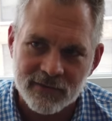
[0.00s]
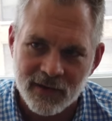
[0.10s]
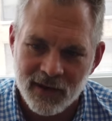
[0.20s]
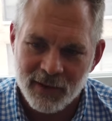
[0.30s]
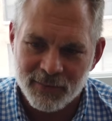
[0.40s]

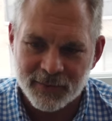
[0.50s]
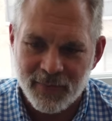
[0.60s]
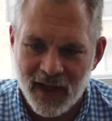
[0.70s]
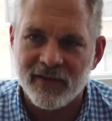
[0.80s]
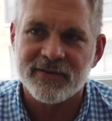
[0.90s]
Yeah. But the
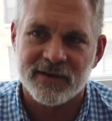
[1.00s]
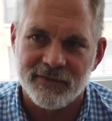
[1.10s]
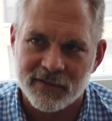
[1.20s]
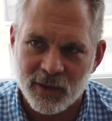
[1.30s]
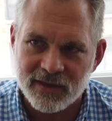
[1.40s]
balance
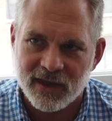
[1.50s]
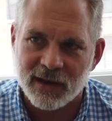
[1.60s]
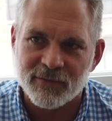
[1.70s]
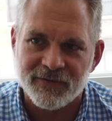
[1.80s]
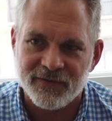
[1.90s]
of it, the way the
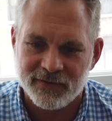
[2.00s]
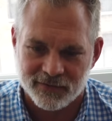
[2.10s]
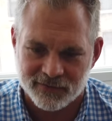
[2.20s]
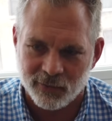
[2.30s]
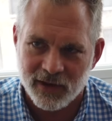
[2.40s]
camera feels,